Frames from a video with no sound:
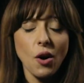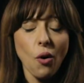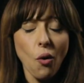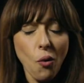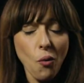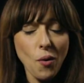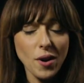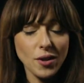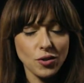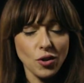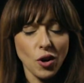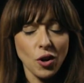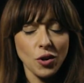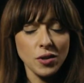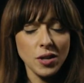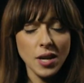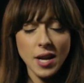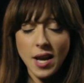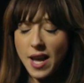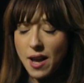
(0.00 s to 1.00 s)
always
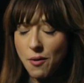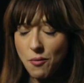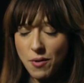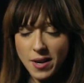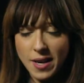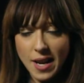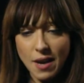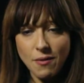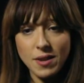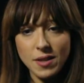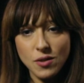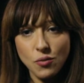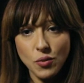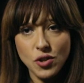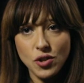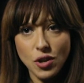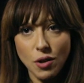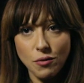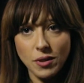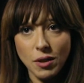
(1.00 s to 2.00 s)
on and we never
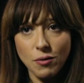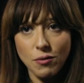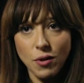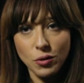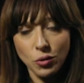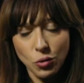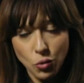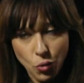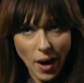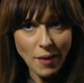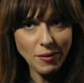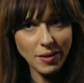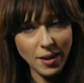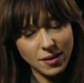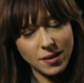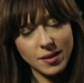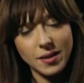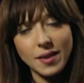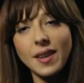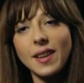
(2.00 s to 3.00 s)
switch off the phone to have
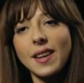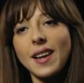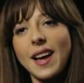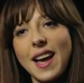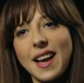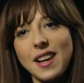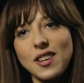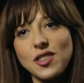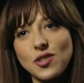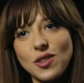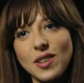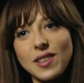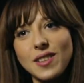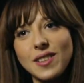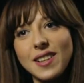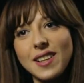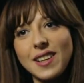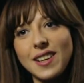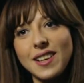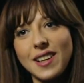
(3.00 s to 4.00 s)
that actual